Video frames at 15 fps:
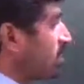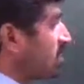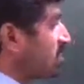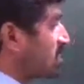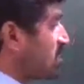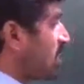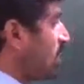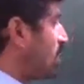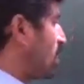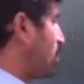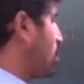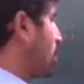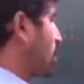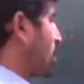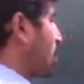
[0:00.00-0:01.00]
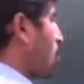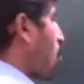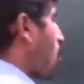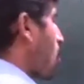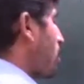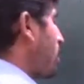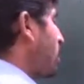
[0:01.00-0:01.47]
this child labor, the
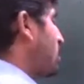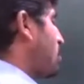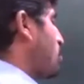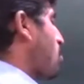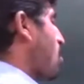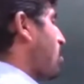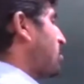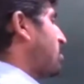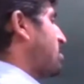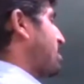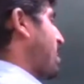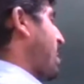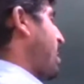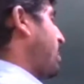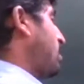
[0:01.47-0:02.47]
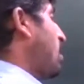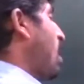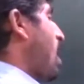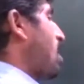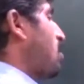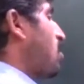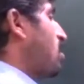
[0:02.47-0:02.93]
government brought this
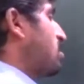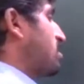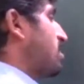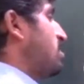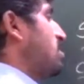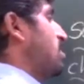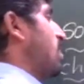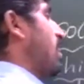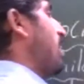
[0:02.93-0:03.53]
act, Adolescent